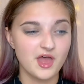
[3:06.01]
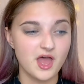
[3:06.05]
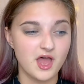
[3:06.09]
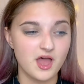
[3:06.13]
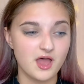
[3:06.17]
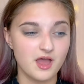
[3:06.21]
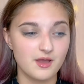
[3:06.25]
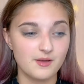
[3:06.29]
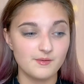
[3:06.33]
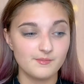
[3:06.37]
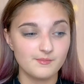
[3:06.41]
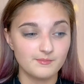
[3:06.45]

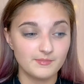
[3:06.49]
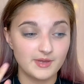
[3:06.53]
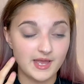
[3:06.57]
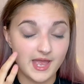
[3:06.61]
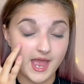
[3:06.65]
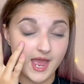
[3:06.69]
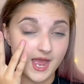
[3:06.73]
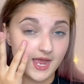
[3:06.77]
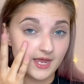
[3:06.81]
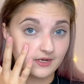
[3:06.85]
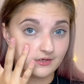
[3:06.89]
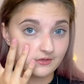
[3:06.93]

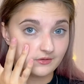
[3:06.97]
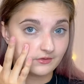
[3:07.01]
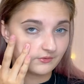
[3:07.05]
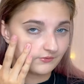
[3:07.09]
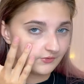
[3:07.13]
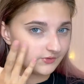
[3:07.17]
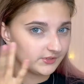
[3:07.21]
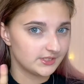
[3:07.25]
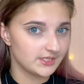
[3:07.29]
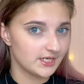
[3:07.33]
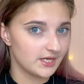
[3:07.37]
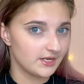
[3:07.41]
and
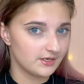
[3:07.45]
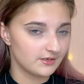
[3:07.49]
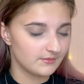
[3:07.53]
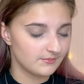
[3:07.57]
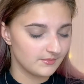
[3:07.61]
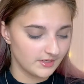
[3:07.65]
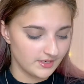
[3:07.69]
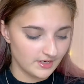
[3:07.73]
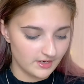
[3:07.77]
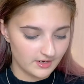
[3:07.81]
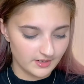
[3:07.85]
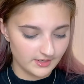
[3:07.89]
obviously under
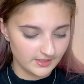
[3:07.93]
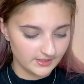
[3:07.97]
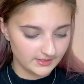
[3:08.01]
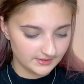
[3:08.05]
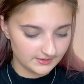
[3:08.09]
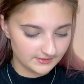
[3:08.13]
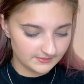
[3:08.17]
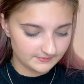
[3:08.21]
my eyes.